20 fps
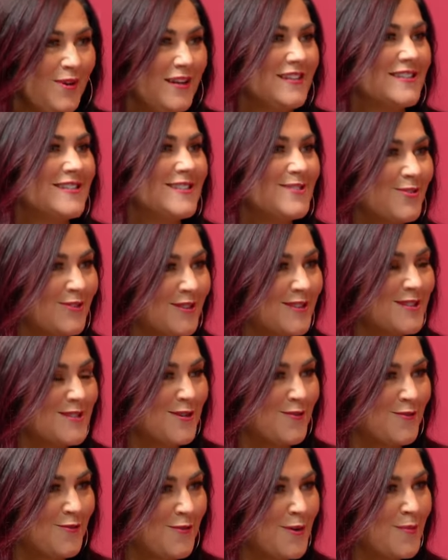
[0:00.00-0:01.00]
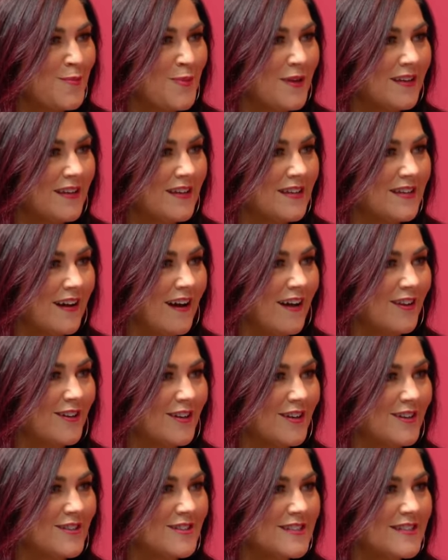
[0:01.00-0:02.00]
we just sold it to you for a billion
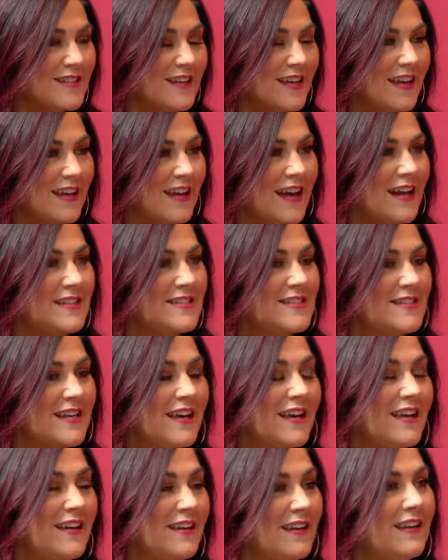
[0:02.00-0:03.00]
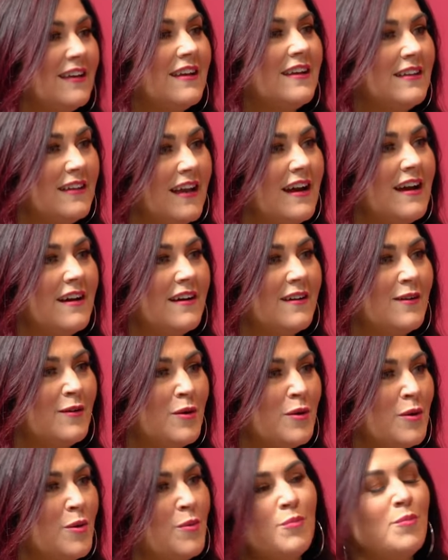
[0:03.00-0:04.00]
dollars. And I said, yeah,
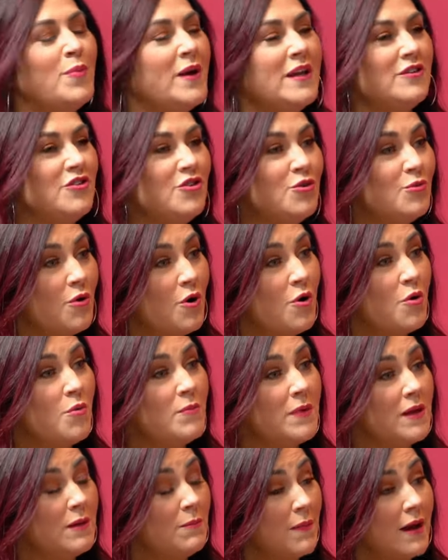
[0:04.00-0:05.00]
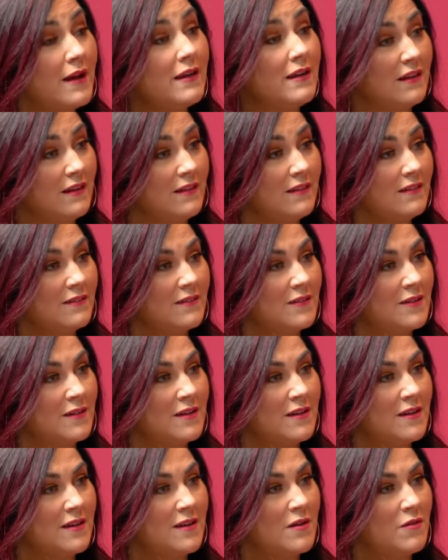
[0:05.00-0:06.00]
but you owe me money
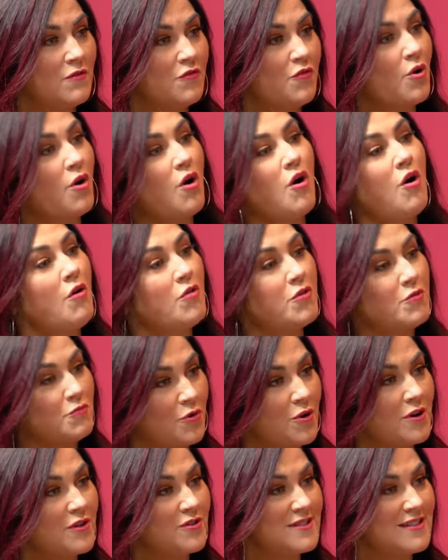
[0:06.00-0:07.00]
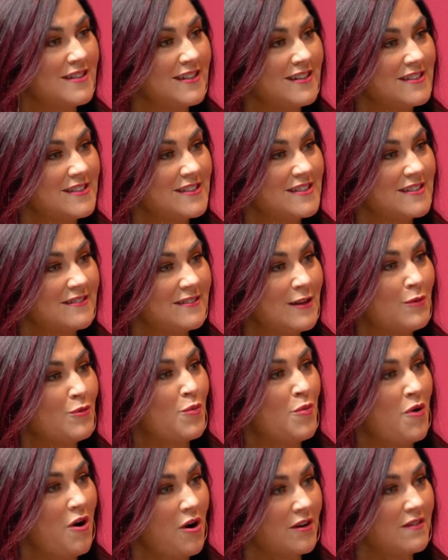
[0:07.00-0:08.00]
for all the royalties that
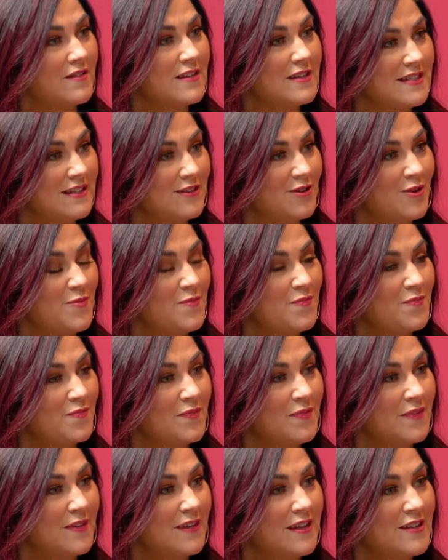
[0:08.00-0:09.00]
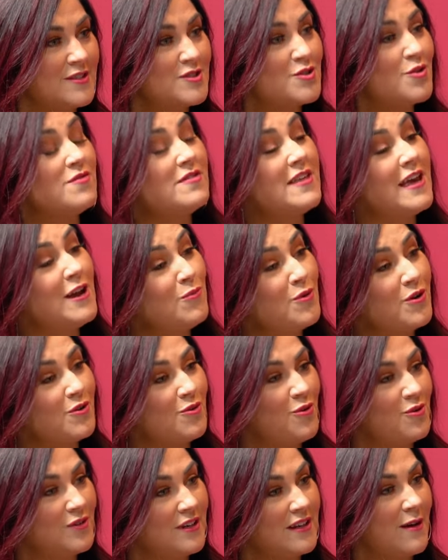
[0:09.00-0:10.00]
were part of the deal. So they weren't
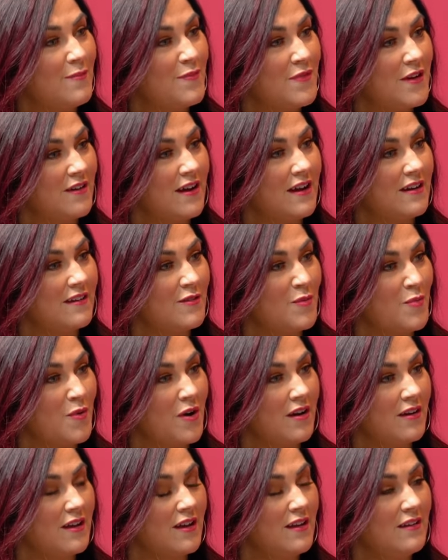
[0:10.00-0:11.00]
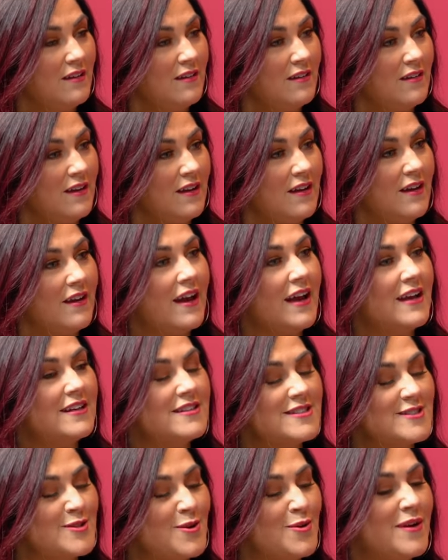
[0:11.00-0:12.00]
holding up their end of the bargain.
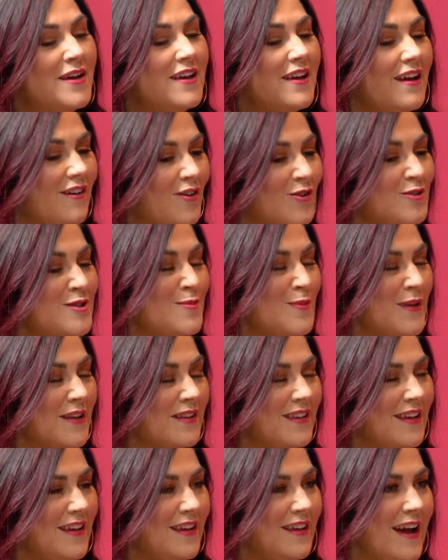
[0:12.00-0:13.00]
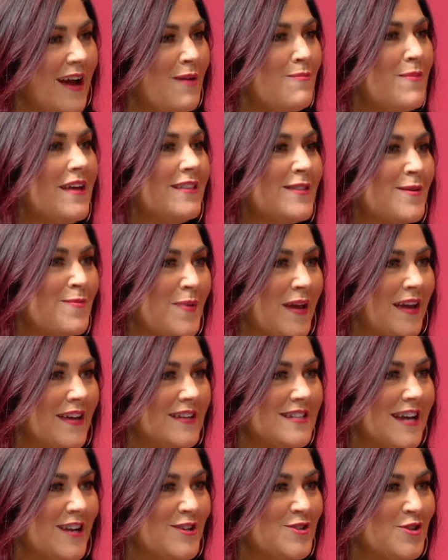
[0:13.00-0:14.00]
And so ultimately, I made them pay
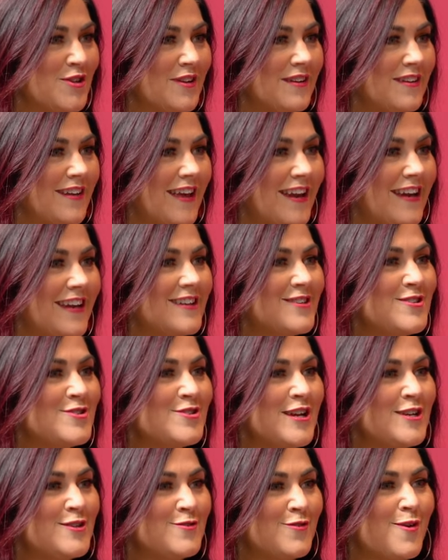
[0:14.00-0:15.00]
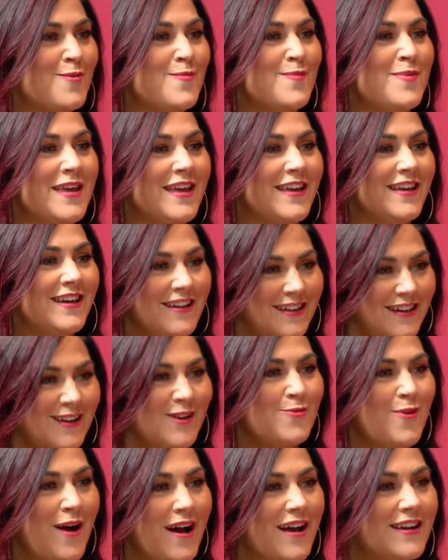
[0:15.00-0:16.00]
attention. And in exchange for me
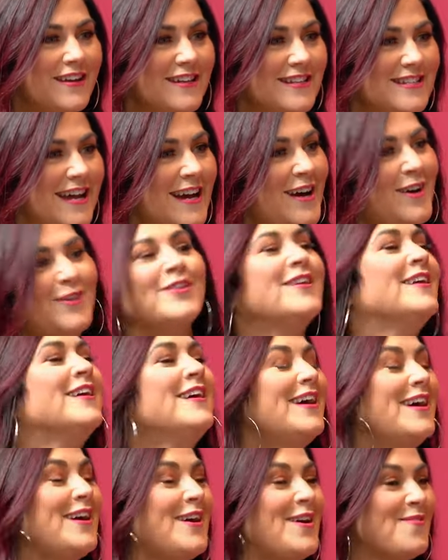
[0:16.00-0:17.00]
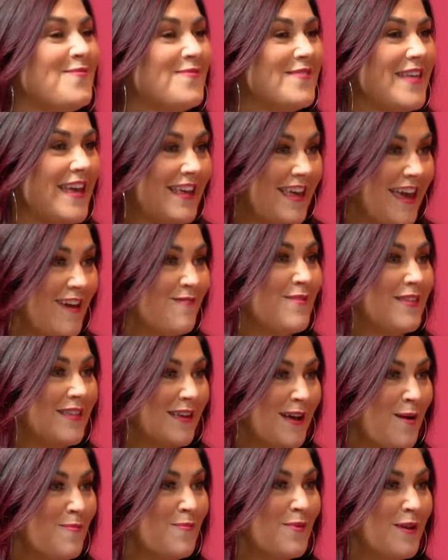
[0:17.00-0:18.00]
quieting down, um, they gave me the
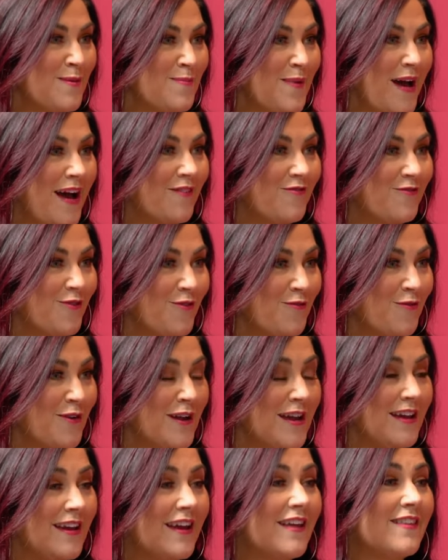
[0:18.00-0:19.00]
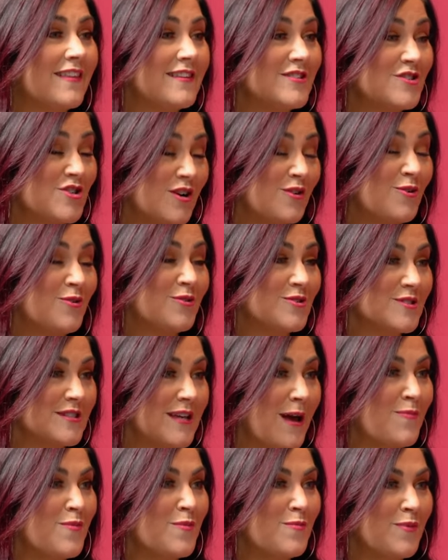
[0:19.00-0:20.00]
company back for free, and the shareholders
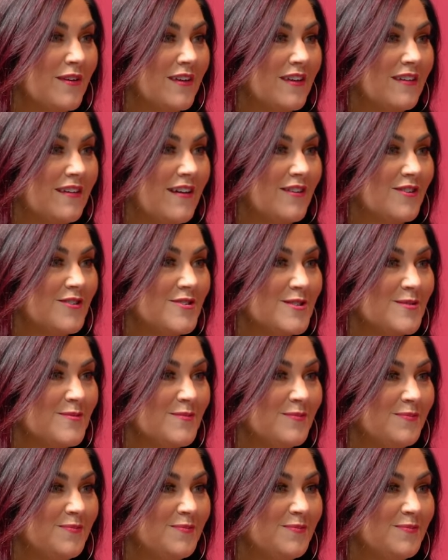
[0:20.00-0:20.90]
kept the billion dollars